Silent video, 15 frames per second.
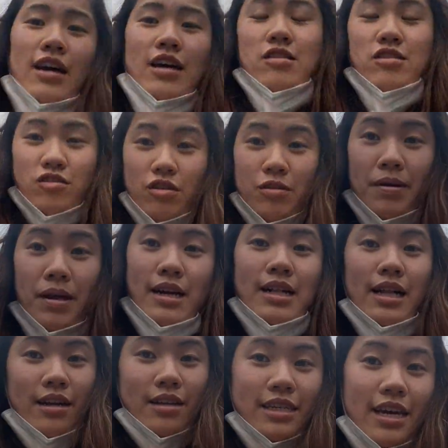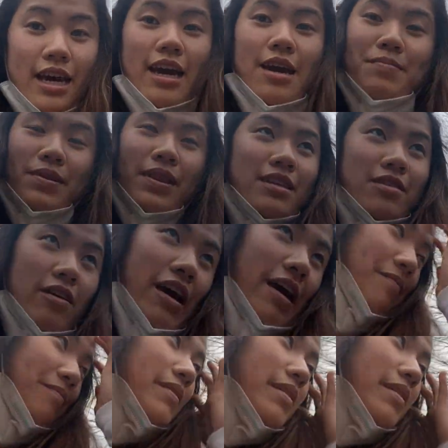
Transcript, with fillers: extremely like cloudy day, but that's okay.